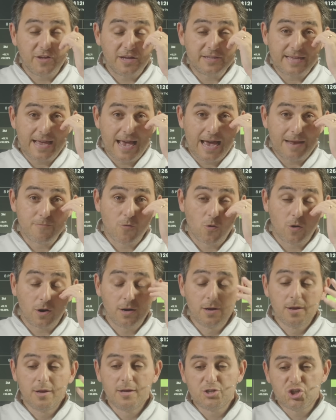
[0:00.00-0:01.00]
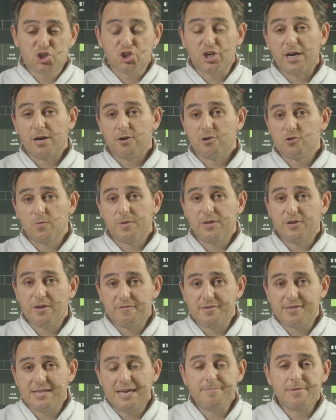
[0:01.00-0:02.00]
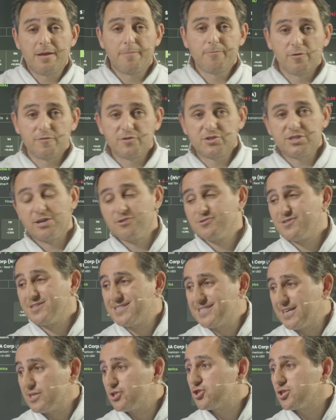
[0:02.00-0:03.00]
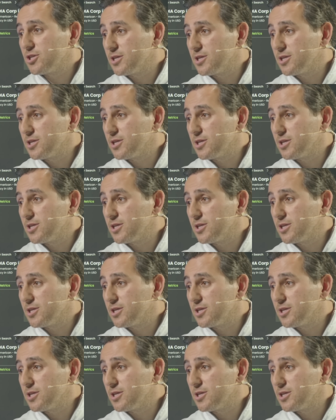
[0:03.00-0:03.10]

they had more shares when you have the same number of shares, essentially.